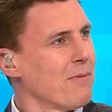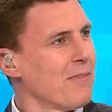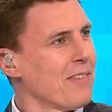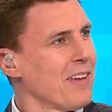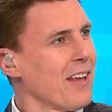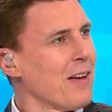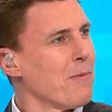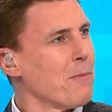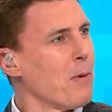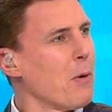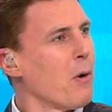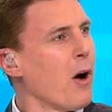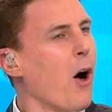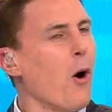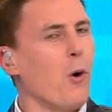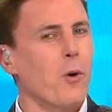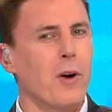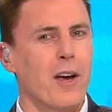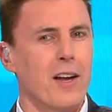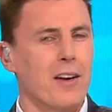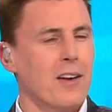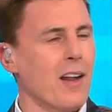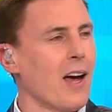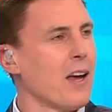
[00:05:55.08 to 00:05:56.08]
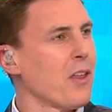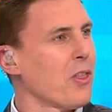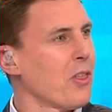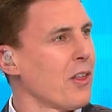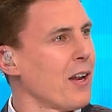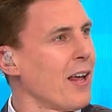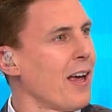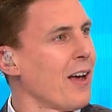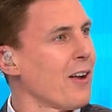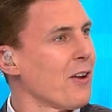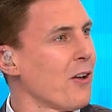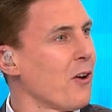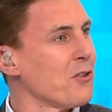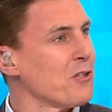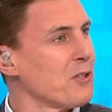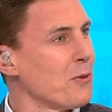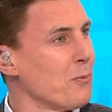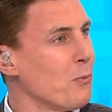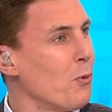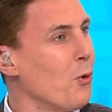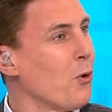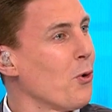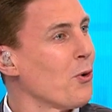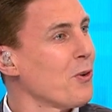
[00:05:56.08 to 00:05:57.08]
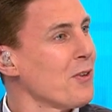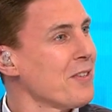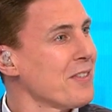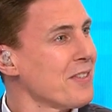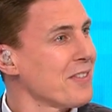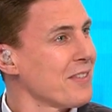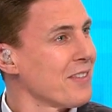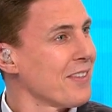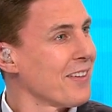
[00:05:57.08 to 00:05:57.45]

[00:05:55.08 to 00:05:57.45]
Yeah, but I'll get Nathan out on some waters